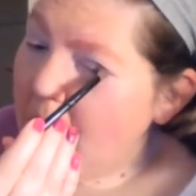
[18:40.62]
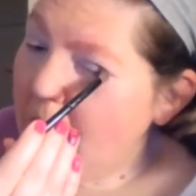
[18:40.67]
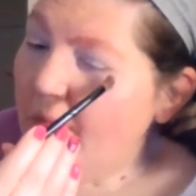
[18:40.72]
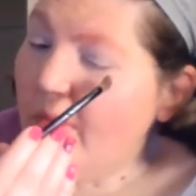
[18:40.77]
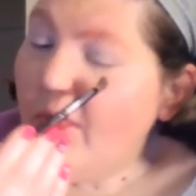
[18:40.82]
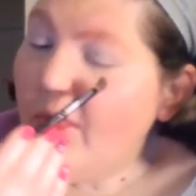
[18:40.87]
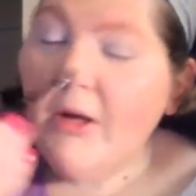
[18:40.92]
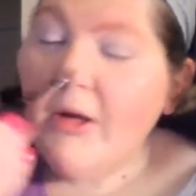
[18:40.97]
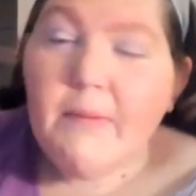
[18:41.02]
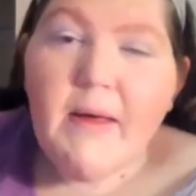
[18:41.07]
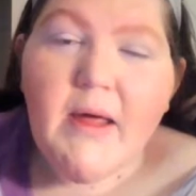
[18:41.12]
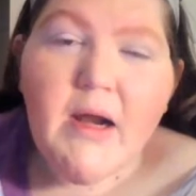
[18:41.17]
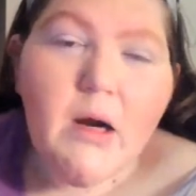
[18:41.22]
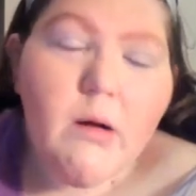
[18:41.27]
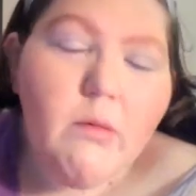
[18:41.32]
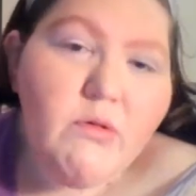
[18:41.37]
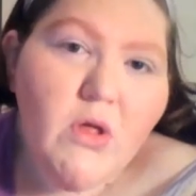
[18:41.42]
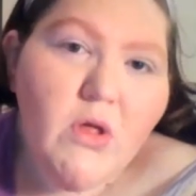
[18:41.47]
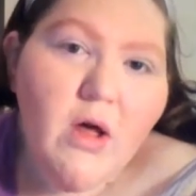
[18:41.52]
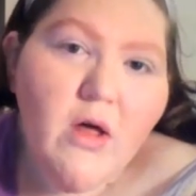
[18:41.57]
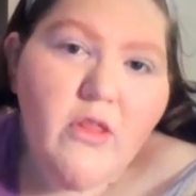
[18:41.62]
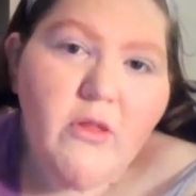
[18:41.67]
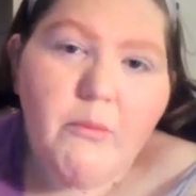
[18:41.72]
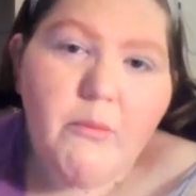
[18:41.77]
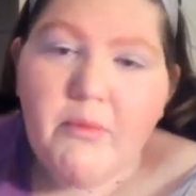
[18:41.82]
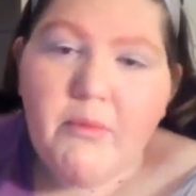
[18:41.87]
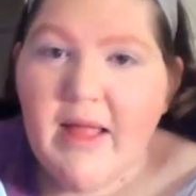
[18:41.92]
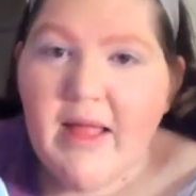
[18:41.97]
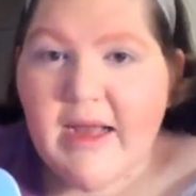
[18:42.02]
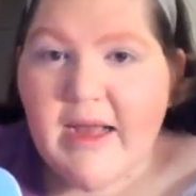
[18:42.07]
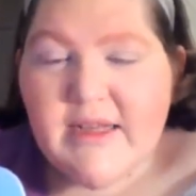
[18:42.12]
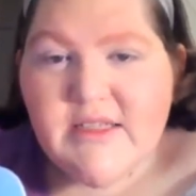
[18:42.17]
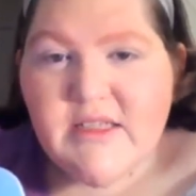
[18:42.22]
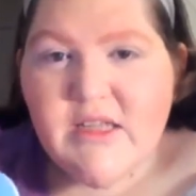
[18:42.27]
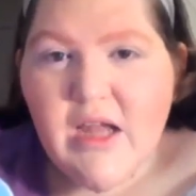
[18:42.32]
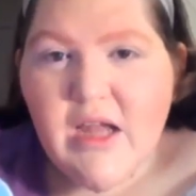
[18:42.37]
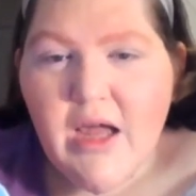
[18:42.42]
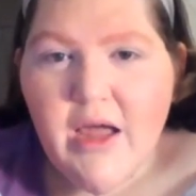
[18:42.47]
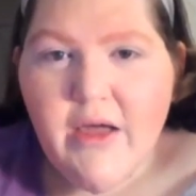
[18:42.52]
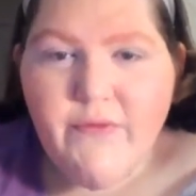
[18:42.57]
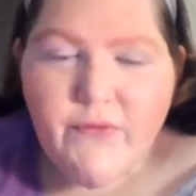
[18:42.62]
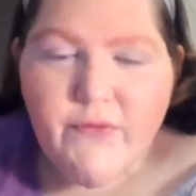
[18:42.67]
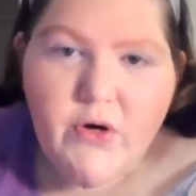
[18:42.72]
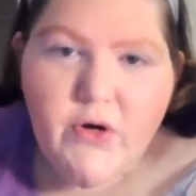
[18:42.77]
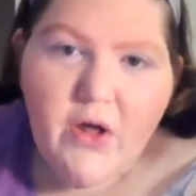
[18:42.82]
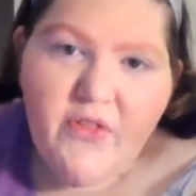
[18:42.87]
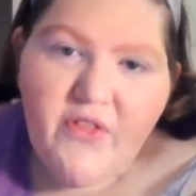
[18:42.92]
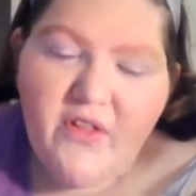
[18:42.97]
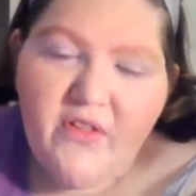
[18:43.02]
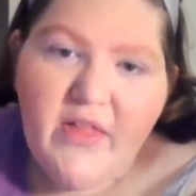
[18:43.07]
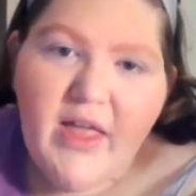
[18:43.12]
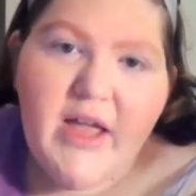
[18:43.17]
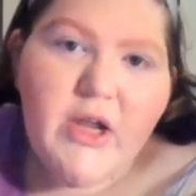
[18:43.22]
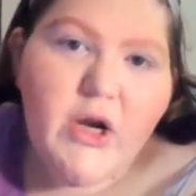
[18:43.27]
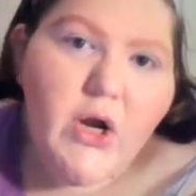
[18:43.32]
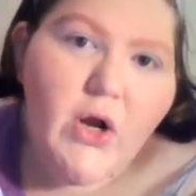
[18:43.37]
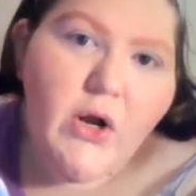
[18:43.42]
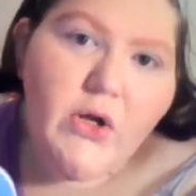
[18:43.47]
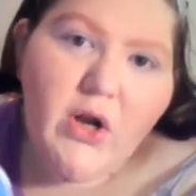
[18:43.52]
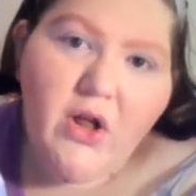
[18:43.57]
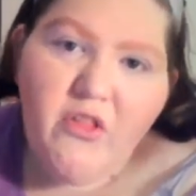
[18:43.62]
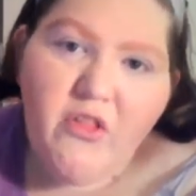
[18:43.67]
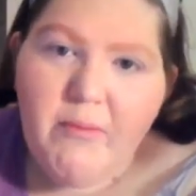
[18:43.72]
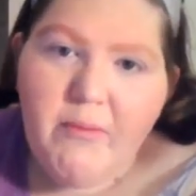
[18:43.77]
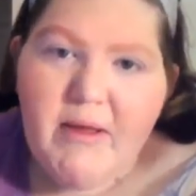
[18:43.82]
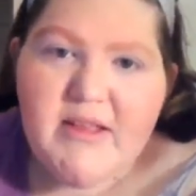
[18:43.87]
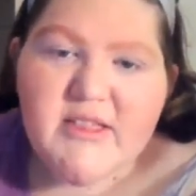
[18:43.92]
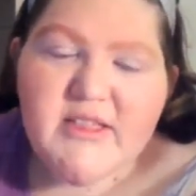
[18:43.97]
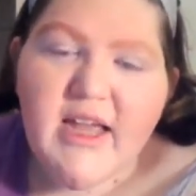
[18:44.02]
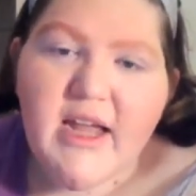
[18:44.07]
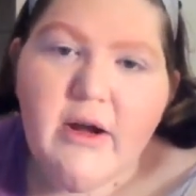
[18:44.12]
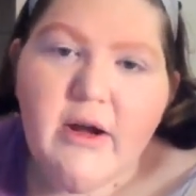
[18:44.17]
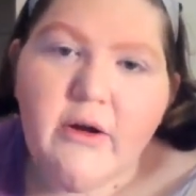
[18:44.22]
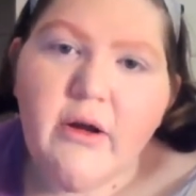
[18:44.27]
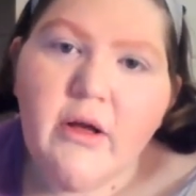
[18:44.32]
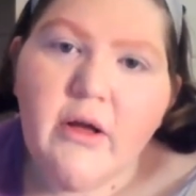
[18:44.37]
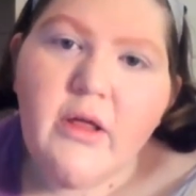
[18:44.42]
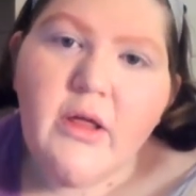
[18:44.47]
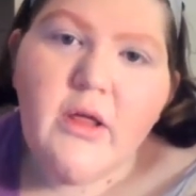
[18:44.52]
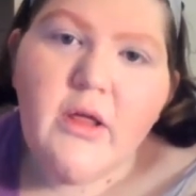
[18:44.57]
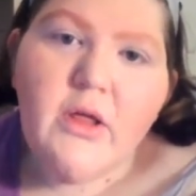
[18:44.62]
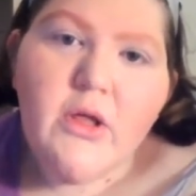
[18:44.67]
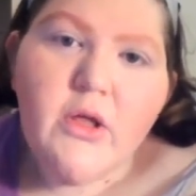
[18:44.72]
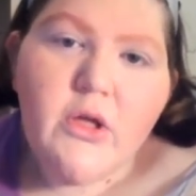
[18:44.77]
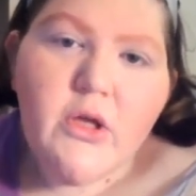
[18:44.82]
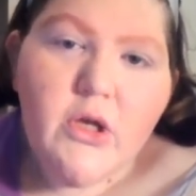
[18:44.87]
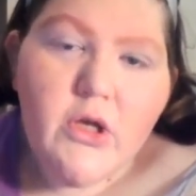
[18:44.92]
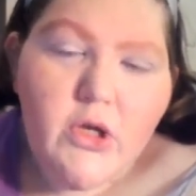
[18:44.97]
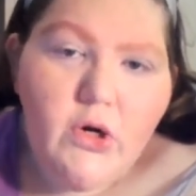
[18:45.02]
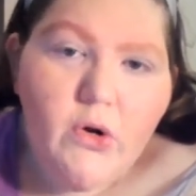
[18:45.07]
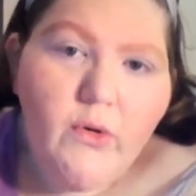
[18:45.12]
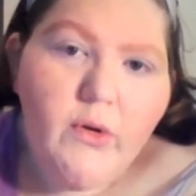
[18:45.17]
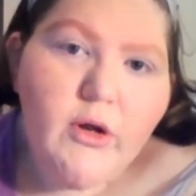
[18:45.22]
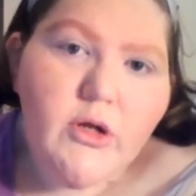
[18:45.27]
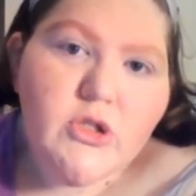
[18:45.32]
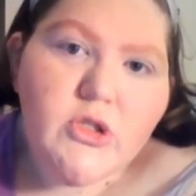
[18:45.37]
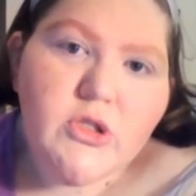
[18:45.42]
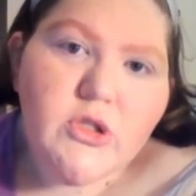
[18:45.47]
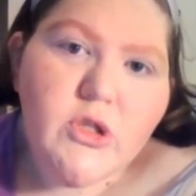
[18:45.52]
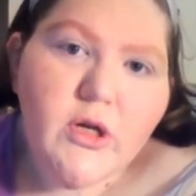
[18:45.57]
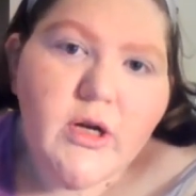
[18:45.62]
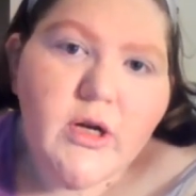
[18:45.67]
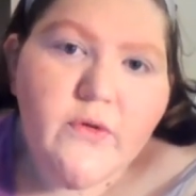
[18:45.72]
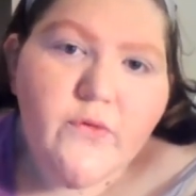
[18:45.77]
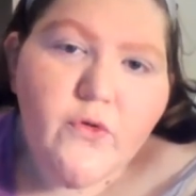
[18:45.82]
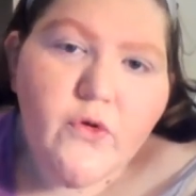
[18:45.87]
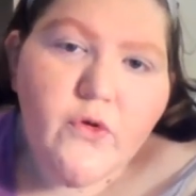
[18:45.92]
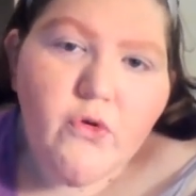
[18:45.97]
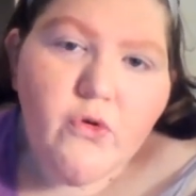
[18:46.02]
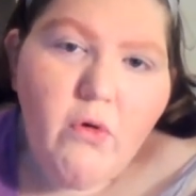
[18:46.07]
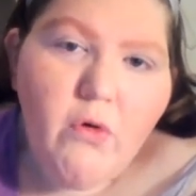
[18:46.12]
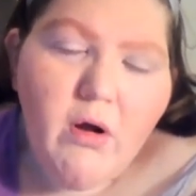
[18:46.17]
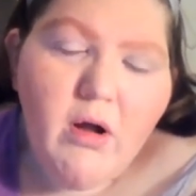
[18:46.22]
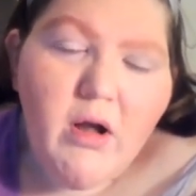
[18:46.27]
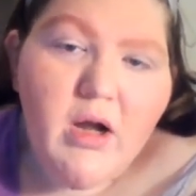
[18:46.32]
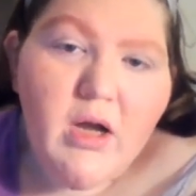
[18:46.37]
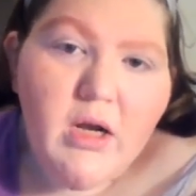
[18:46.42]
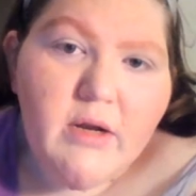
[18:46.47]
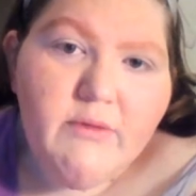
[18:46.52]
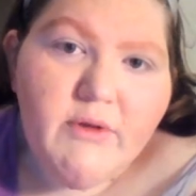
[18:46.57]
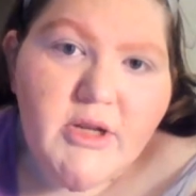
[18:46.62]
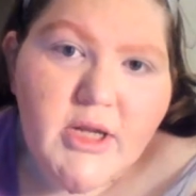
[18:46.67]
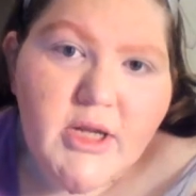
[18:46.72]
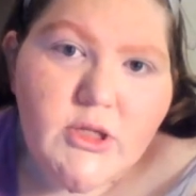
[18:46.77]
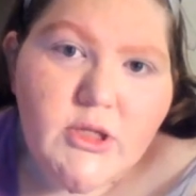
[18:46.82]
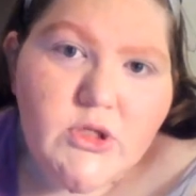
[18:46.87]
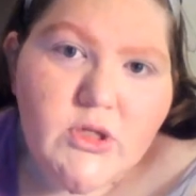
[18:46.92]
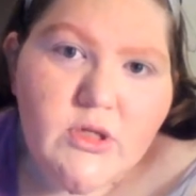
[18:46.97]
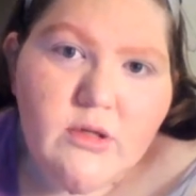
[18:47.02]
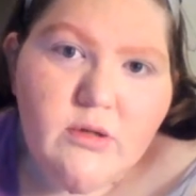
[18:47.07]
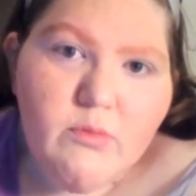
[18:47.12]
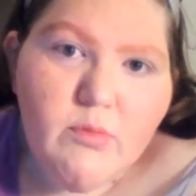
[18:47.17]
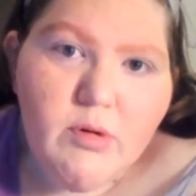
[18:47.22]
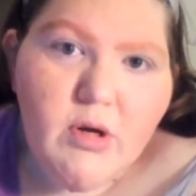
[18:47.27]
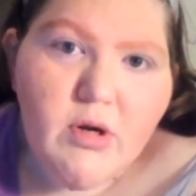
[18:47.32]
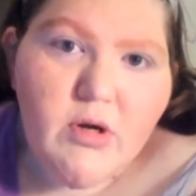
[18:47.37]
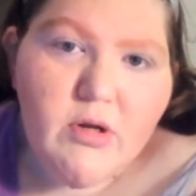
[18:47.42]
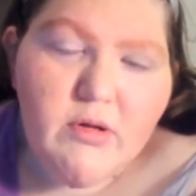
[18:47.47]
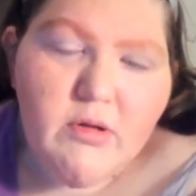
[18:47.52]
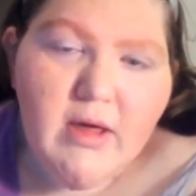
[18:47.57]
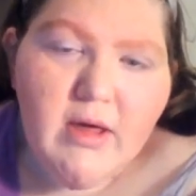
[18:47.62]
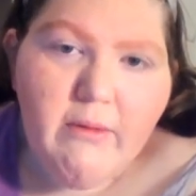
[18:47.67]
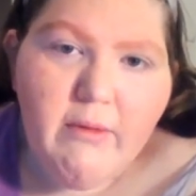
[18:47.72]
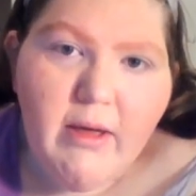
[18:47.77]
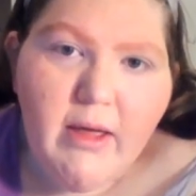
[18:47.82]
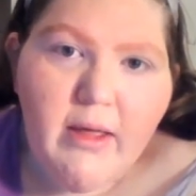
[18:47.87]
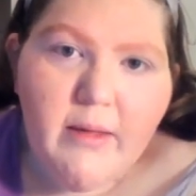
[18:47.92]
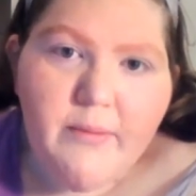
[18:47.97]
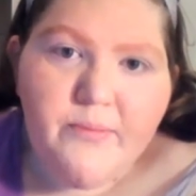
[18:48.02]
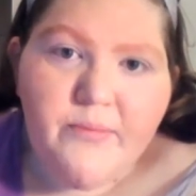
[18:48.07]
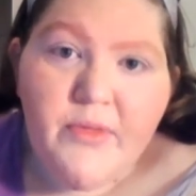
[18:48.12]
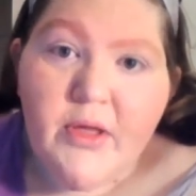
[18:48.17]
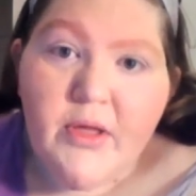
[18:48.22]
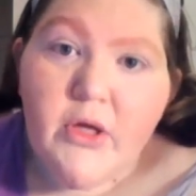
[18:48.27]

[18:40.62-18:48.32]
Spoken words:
look better with all the black stuff and all the liner and all the mascara. You don't. You're just looking for the wrong kind of attention when you do that way.